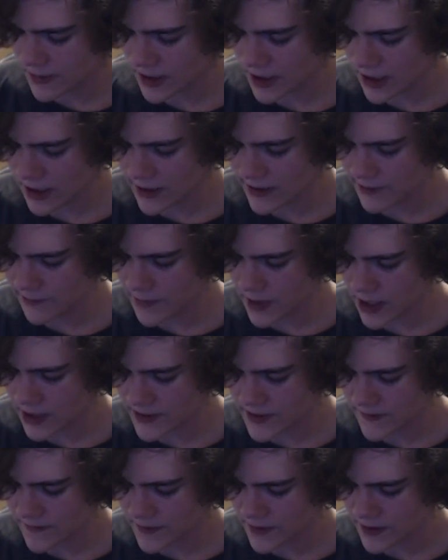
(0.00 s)
but I'll
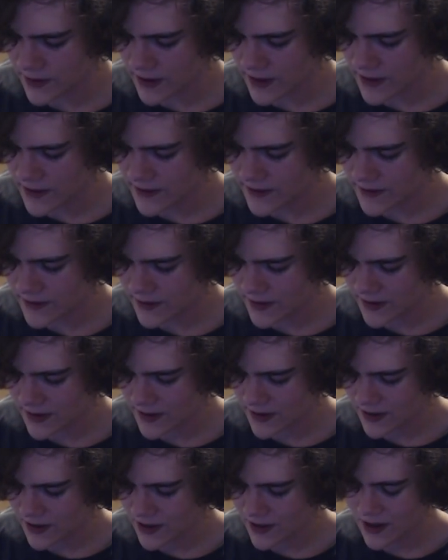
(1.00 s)
unbox it for you guys.
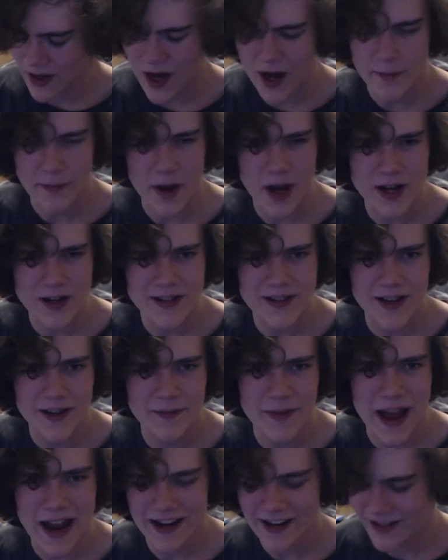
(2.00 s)
Unbox,
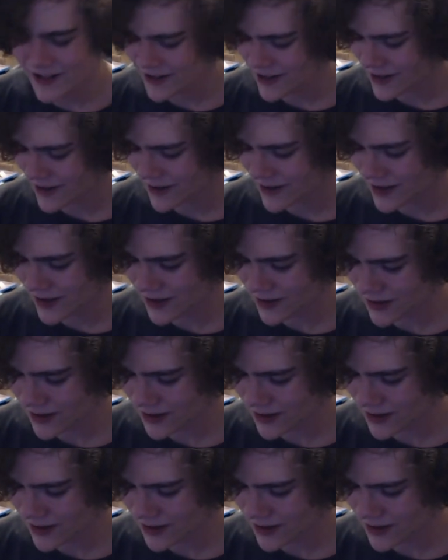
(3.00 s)
unpackage, I don't know.